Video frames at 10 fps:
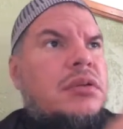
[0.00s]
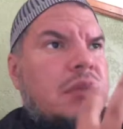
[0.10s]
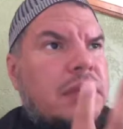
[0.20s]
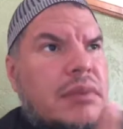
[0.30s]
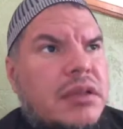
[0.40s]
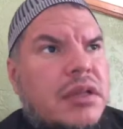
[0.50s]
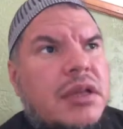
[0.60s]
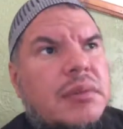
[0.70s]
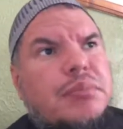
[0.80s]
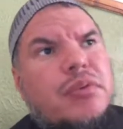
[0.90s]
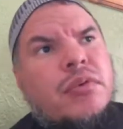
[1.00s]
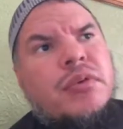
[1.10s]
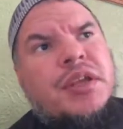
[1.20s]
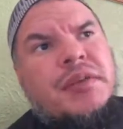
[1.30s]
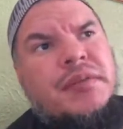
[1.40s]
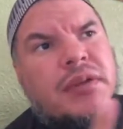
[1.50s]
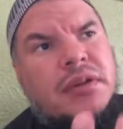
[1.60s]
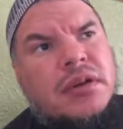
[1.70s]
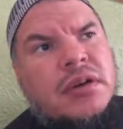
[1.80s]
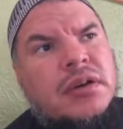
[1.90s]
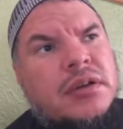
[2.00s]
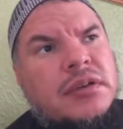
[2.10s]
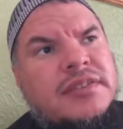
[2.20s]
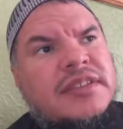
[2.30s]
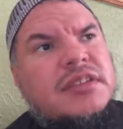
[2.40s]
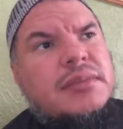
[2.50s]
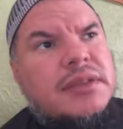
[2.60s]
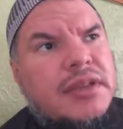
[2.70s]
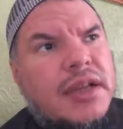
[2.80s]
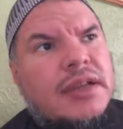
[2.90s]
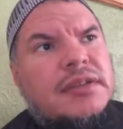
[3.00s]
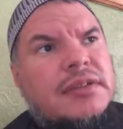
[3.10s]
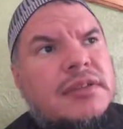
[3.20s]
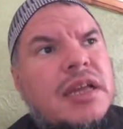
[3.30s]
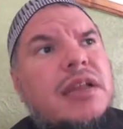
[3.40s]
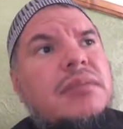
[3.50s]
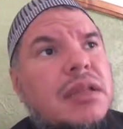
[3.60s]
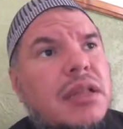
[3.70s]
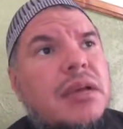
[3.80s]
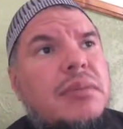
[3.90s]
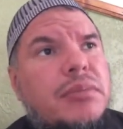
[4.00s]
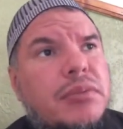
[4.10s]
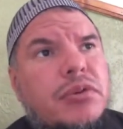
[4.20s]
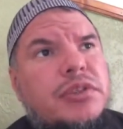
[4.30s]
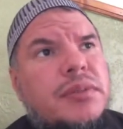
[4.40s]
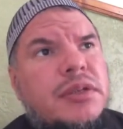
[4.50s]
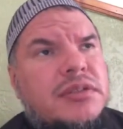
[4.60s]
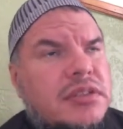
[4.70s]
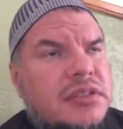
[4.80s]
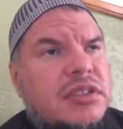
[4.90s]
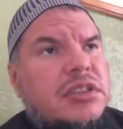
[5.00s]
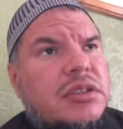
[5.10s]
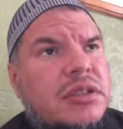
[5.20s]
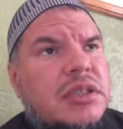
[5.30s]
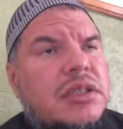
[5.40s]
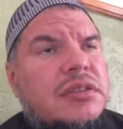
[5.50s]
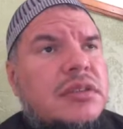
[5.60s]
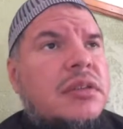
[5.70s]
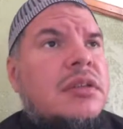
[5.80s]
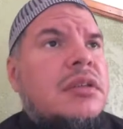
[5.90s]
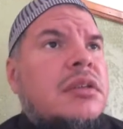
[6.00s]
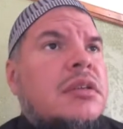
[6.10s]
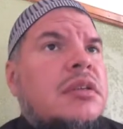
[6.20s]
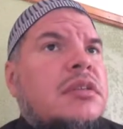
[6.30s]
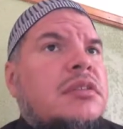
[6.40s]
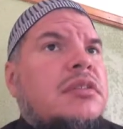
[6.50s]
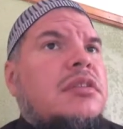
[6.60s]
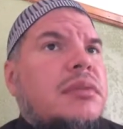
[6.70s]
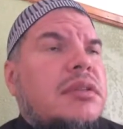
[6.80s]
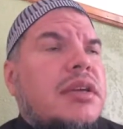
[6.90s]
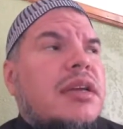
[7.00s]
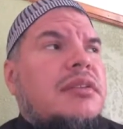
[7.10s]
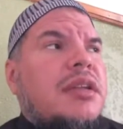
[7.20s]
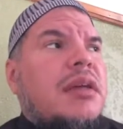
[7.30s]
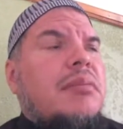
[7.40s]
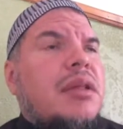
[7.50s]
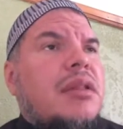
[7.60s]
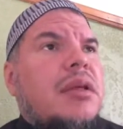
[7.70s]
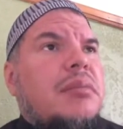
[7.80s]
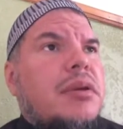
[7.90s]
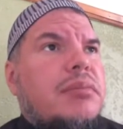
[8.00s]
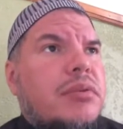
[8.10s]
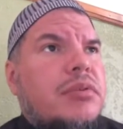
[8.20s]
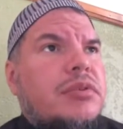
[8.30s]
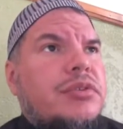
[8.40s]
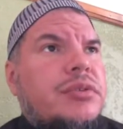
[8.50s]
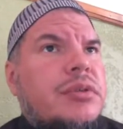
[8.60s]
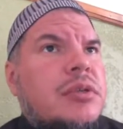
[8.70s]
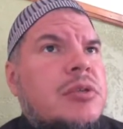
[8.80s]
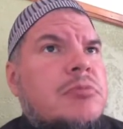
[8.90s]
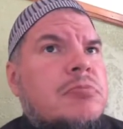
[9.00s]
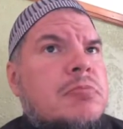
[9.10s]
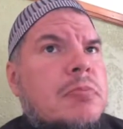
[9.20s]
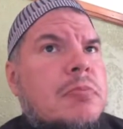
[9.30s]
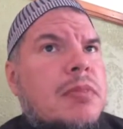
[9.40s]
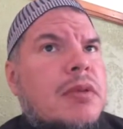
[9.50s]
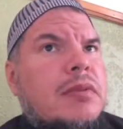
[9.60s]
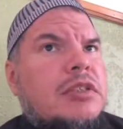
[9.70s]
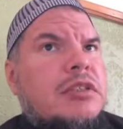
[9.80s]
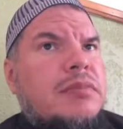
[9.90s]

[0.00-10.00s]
the madhab, or even systematized non-madhab approach, because there's such a thing as a systematized non-madhabi approach. which is